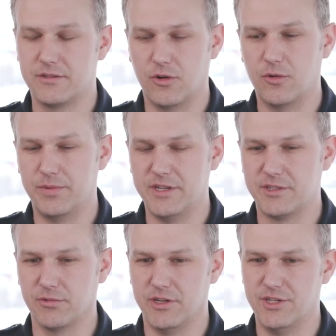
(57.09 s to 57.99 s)
The whole
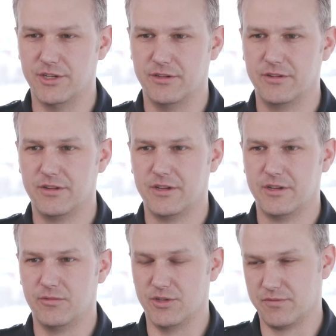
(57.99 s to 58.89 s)
Peace region,
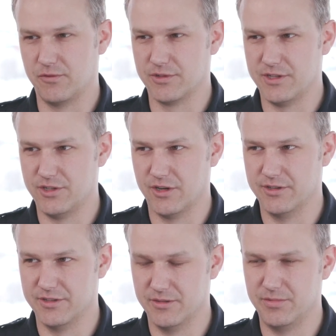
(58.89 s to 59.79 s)
which Fort St.
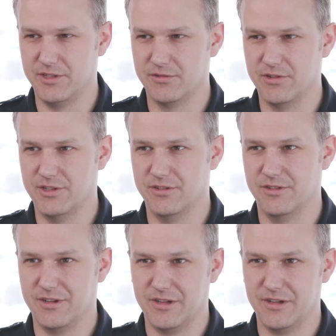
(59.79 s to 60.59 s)
John's in the Peace region,